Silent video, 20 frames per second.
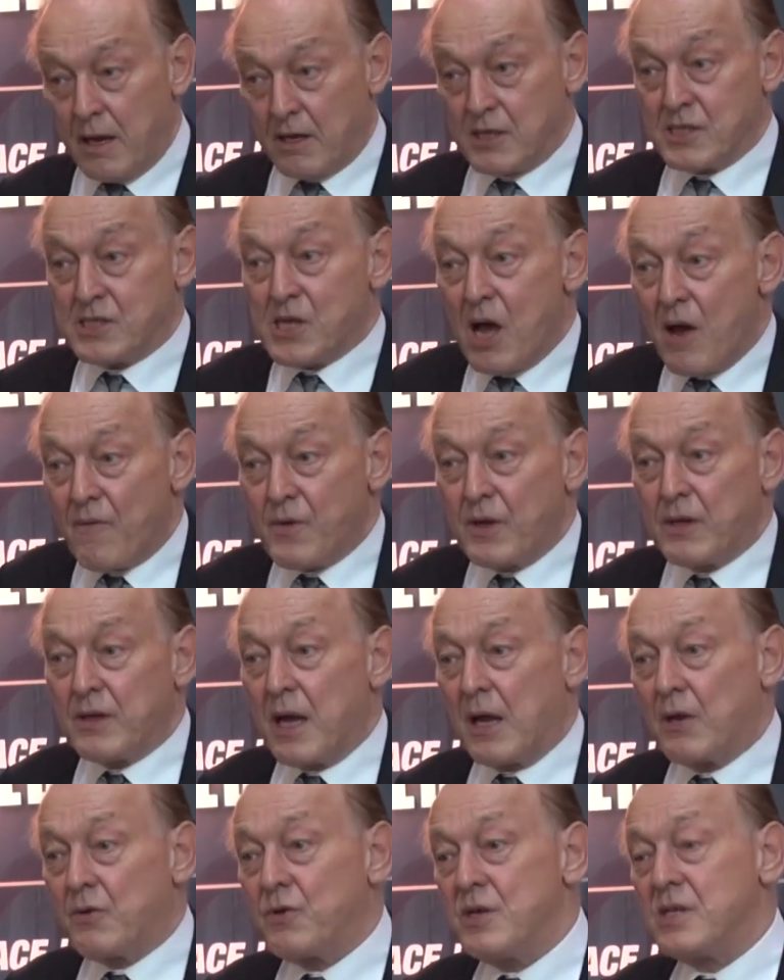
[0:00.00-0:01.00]
sovereign
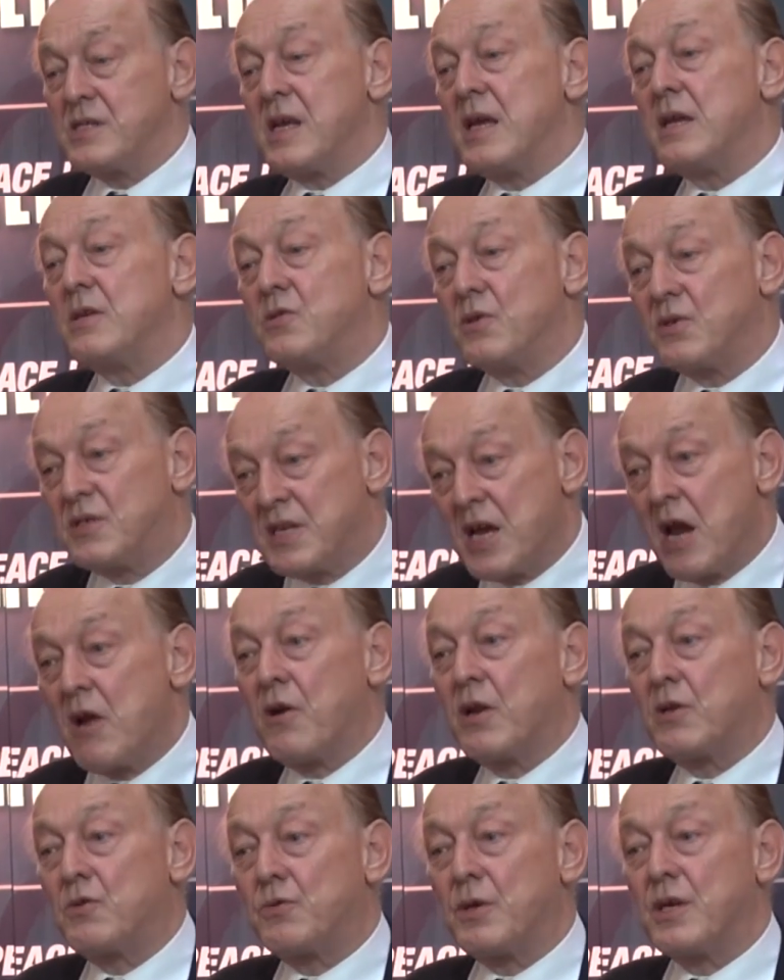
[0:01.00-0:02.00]
countries into
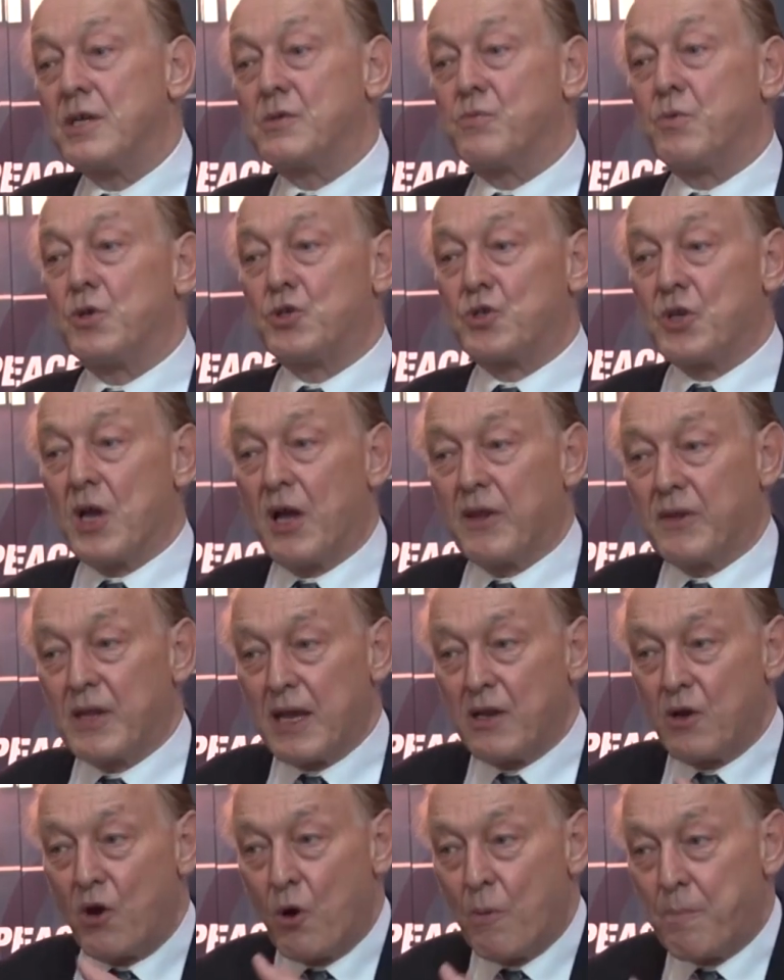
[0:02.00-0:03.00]
territories which are
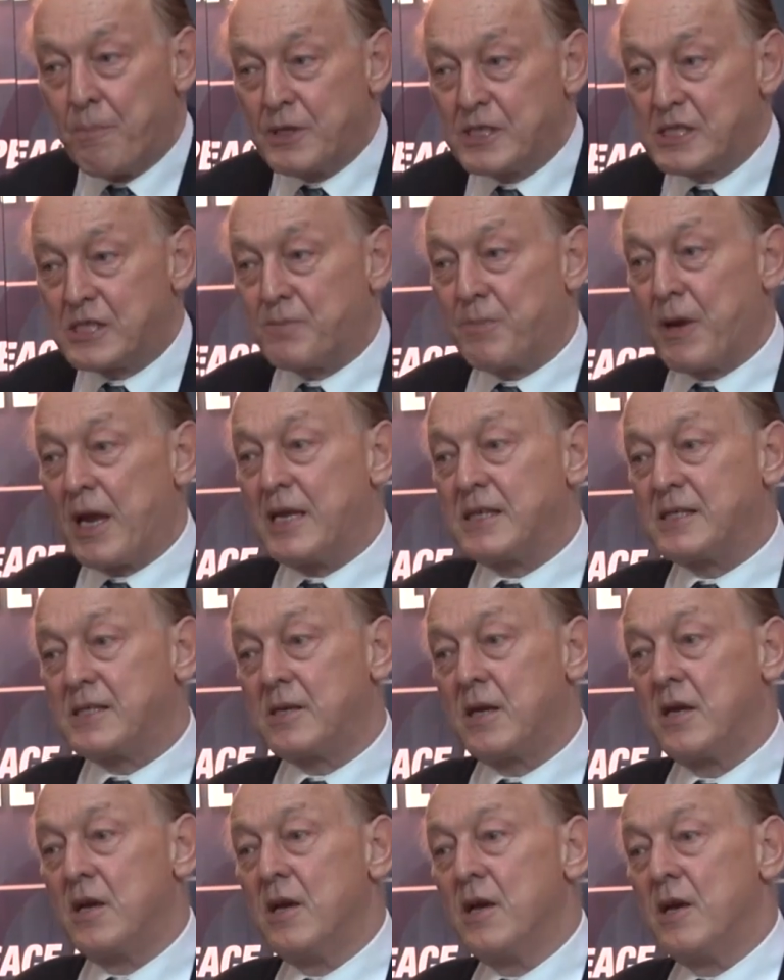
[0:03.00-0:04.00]
then open space